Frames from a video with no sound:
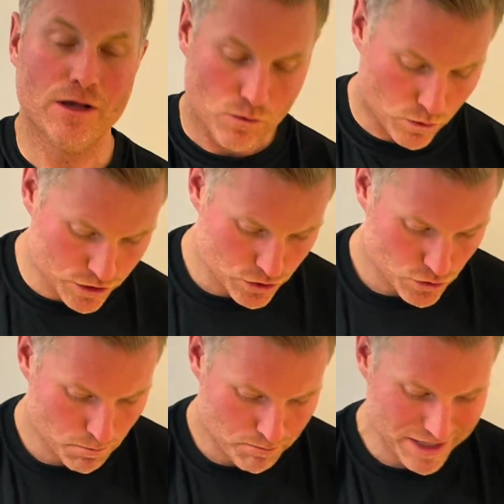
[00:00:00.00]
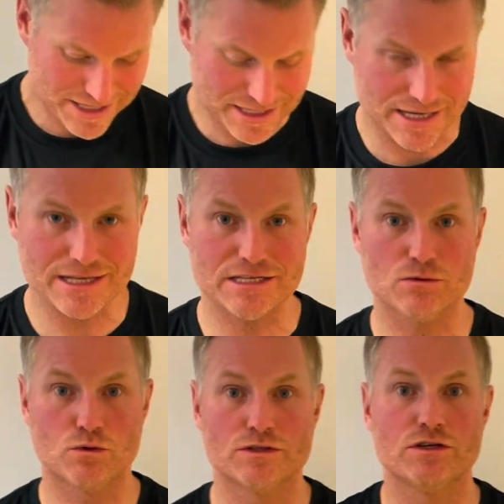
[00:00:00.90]
What does your business
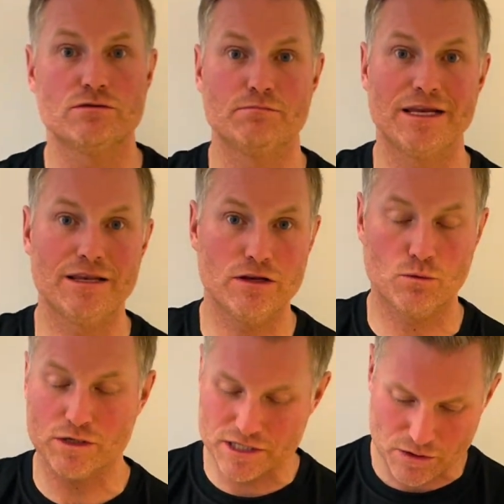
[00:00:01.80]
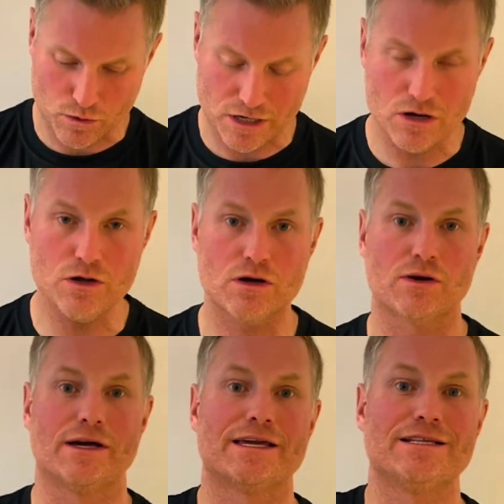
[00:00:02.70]
want to be? What does it want to look
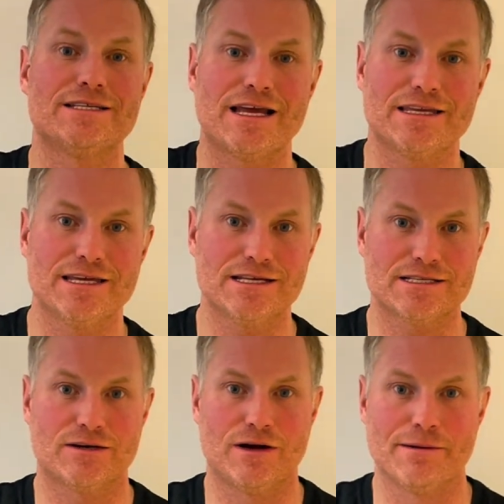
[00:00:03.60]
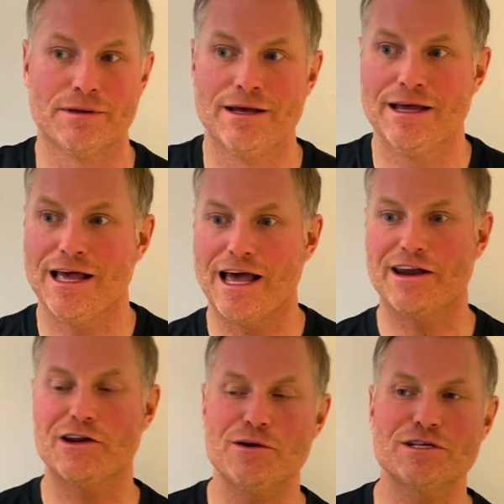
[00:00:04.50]
like in 10 years' time? And
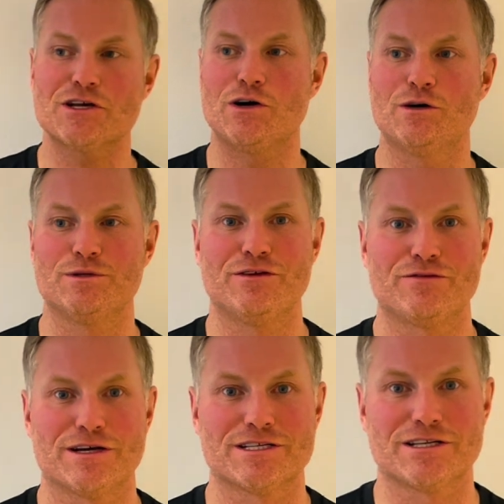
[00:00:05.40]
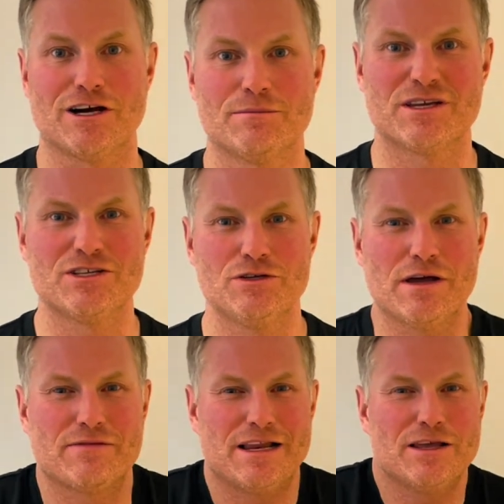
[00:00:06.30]
I know it's hard when you first start because you
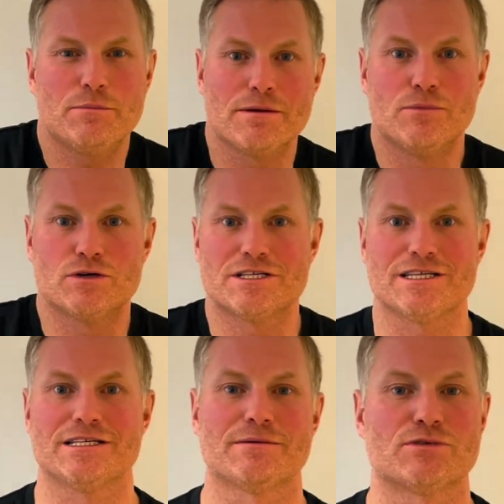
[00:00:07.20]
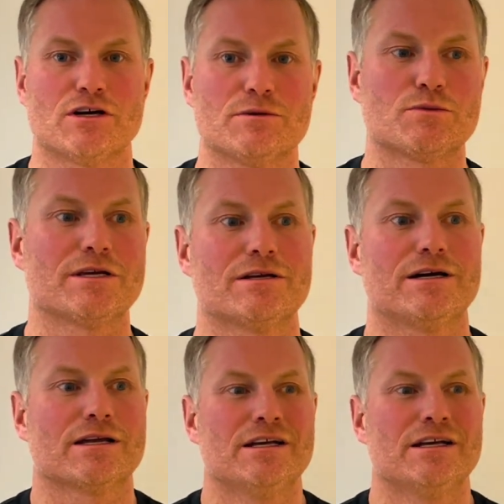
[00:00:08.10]
have that little bit of modesty sometimes where you're like,